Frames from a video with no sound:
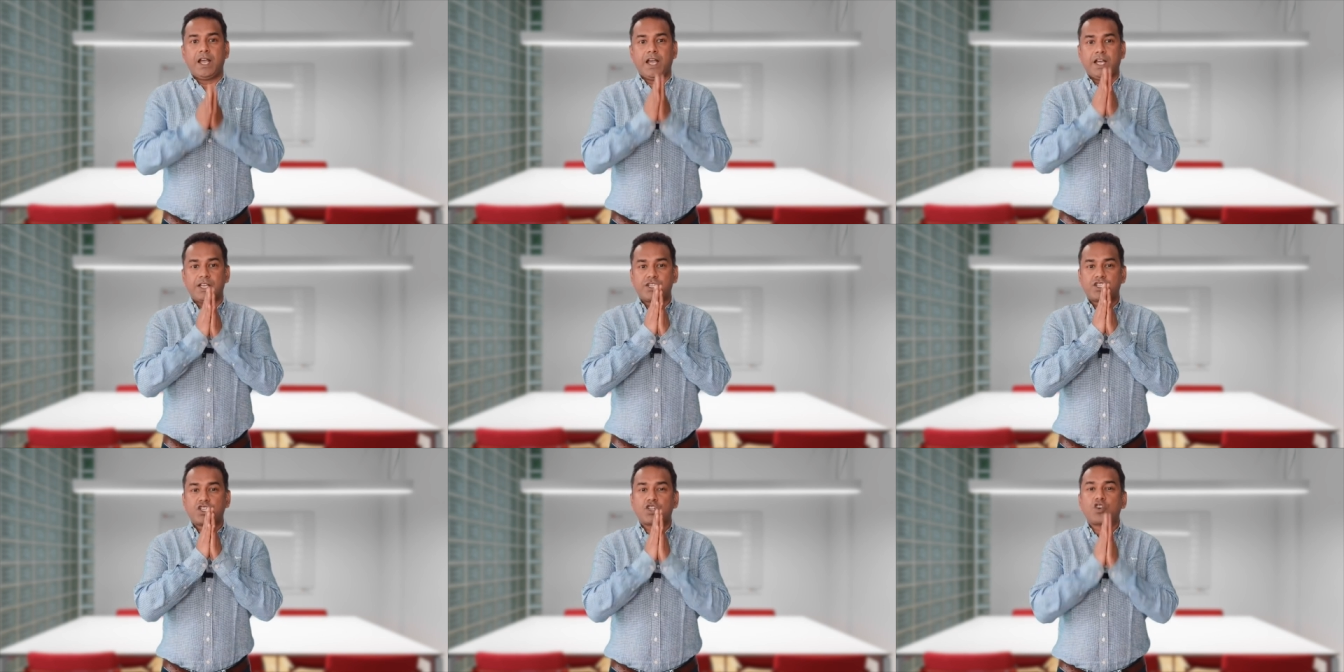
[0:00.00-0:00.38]

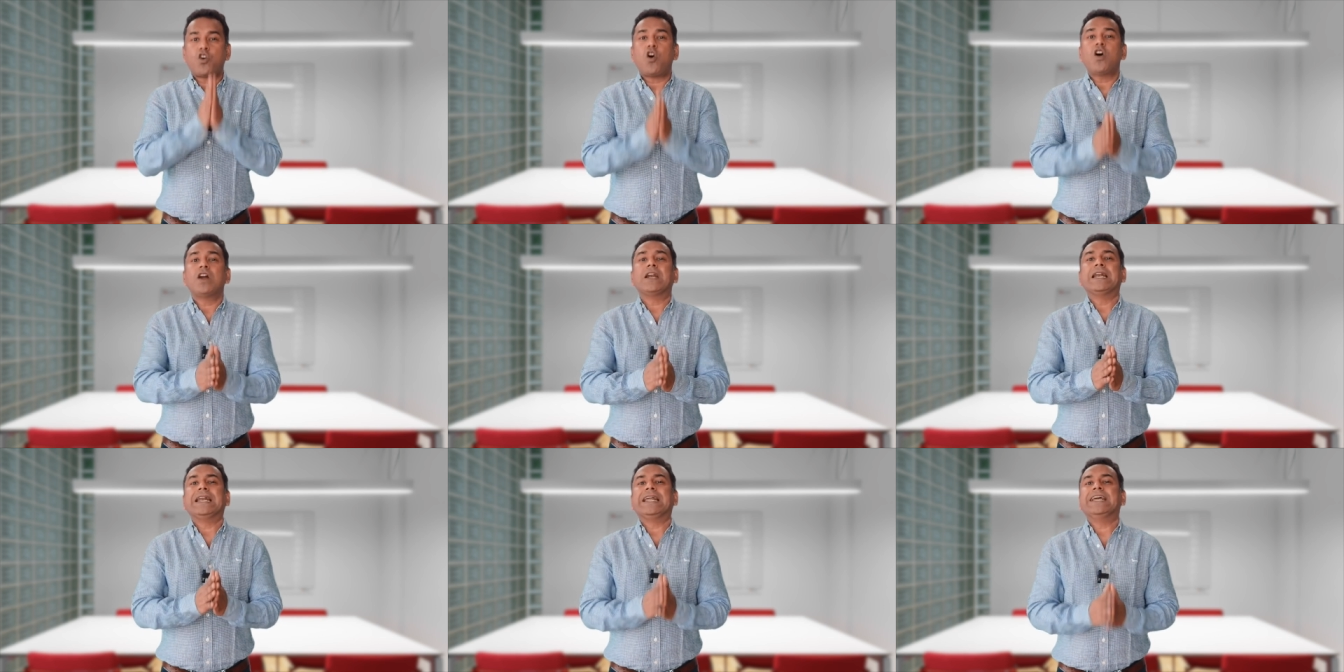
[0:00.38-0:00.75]
A
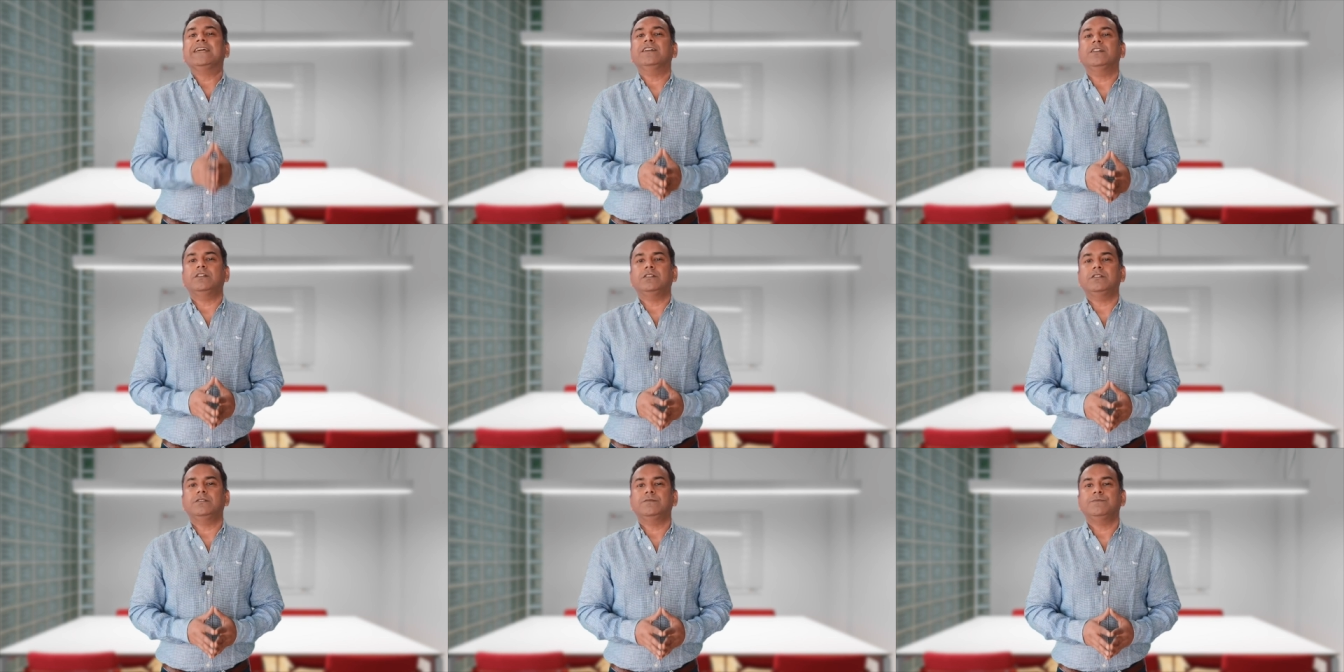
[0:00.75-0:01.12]
strong
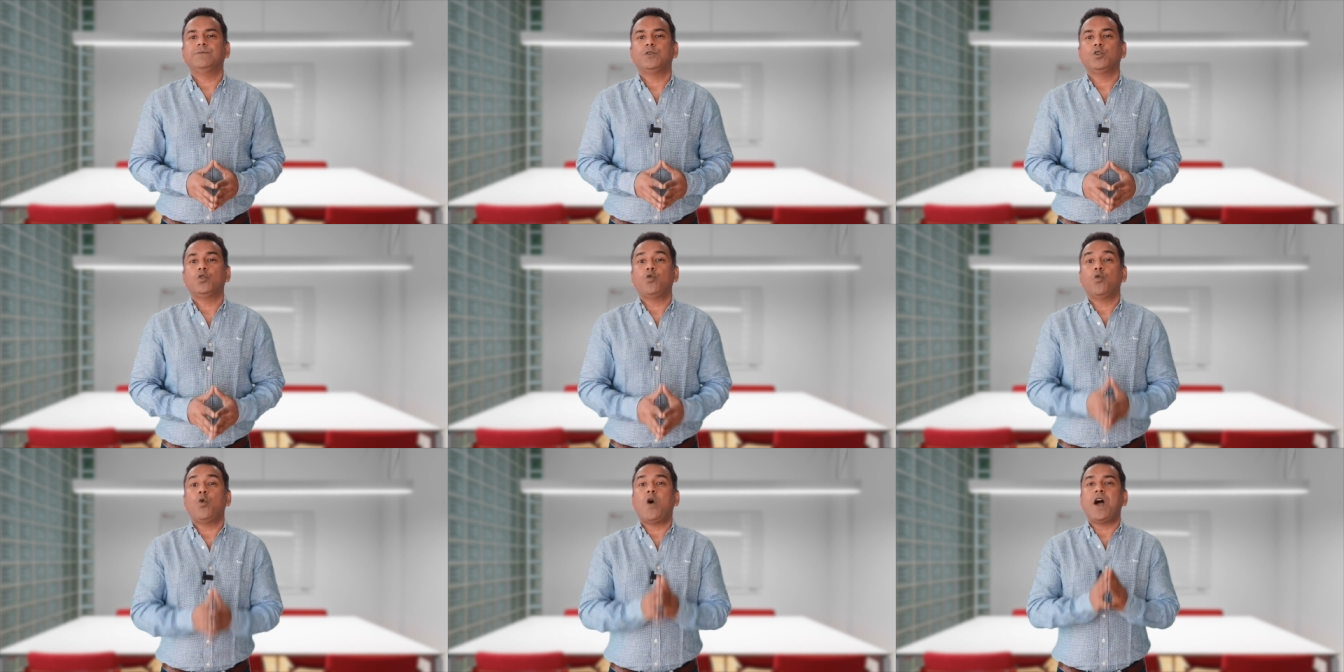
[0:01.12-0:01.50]
leader
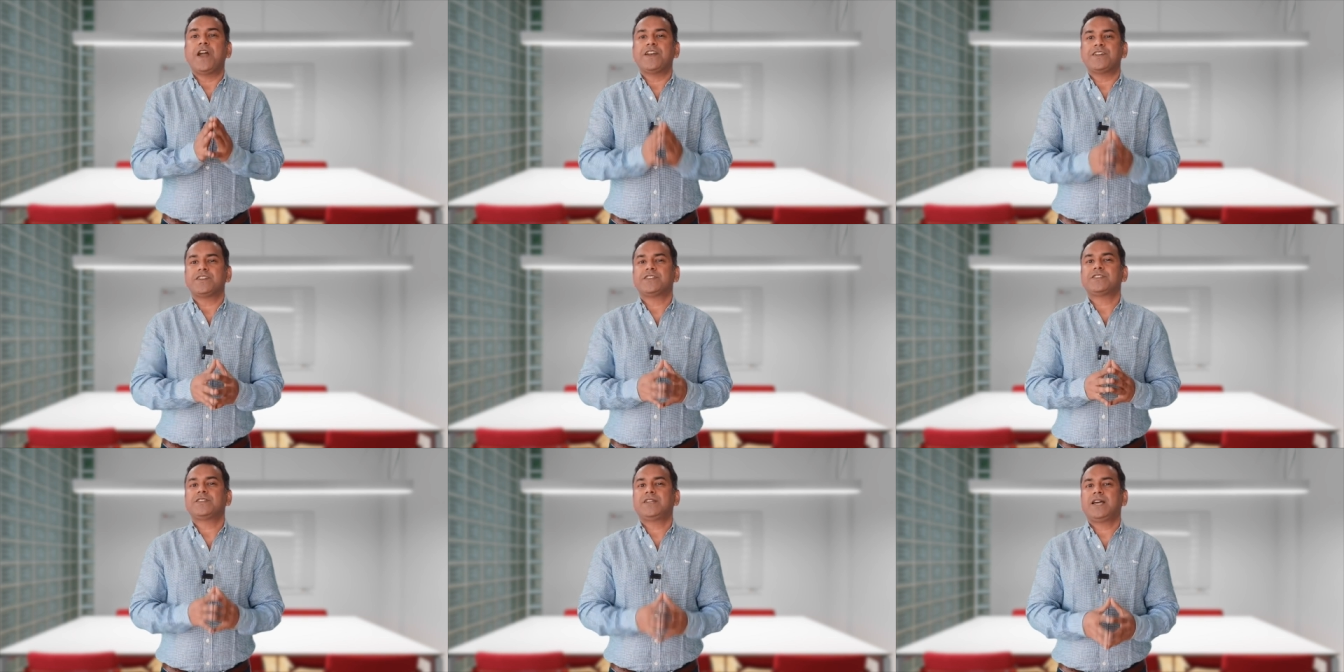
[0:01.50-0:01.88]
who
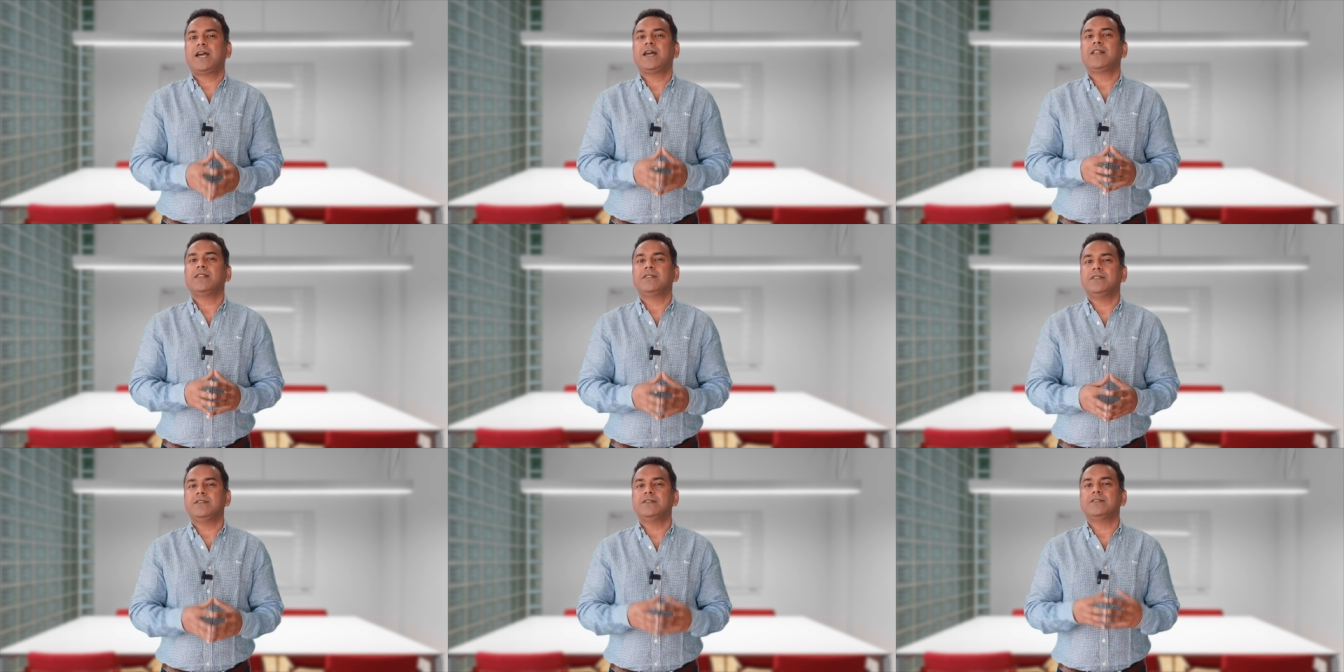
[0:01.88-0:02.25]

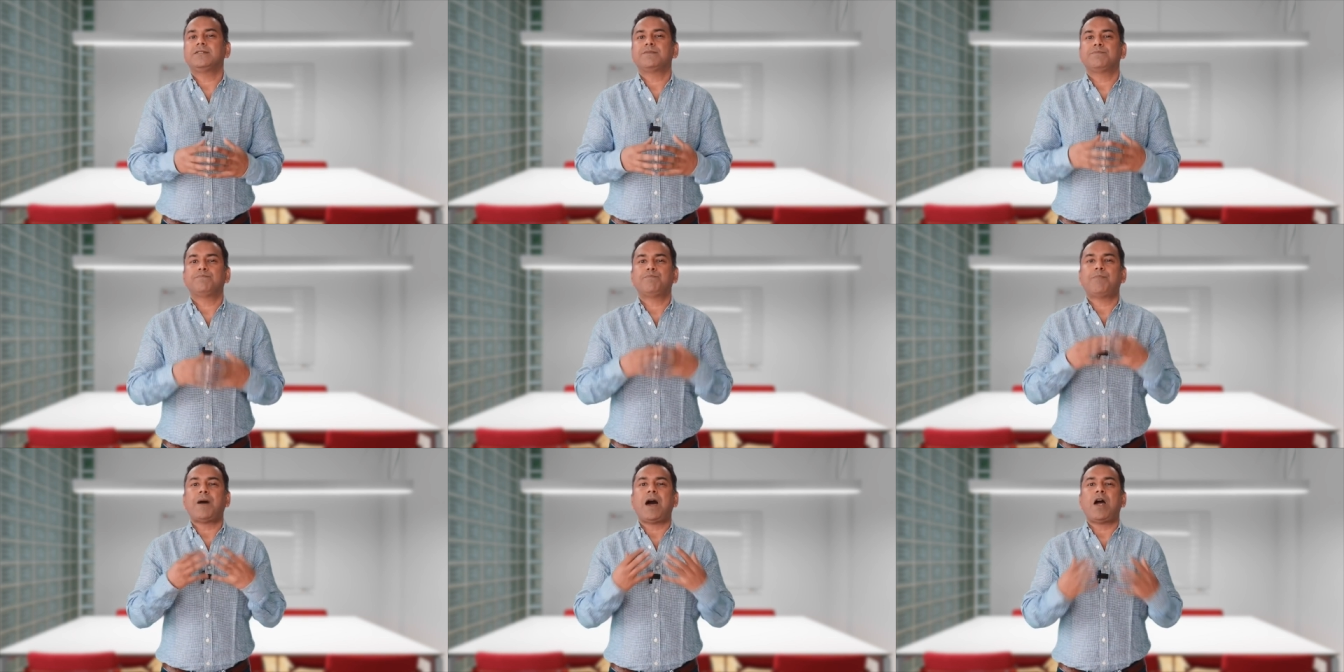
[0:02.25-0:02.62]
understands
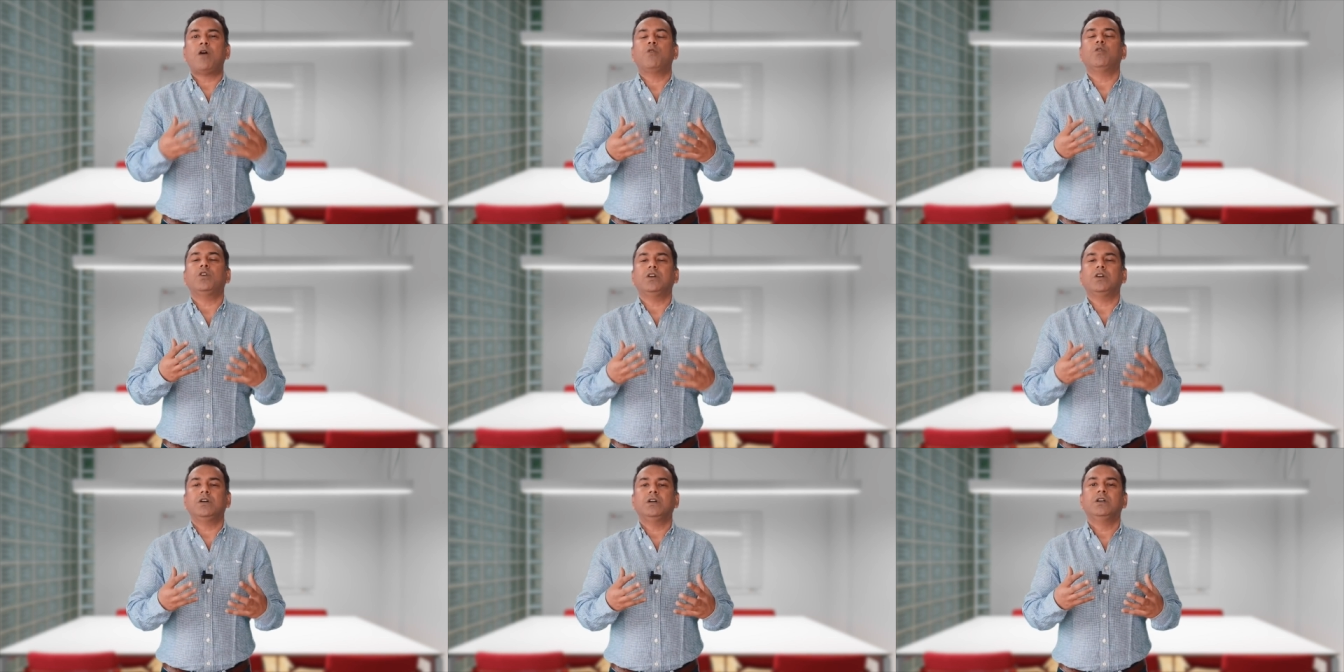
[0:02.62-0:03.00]
this
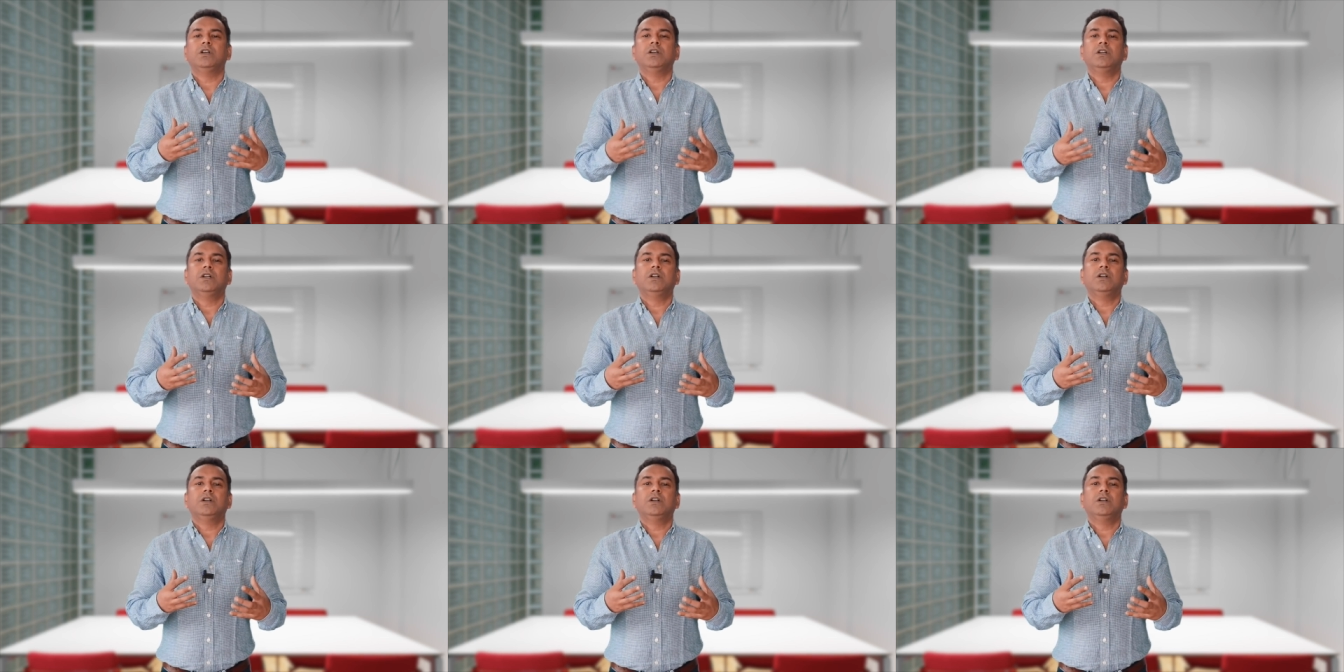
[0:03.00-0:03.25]
power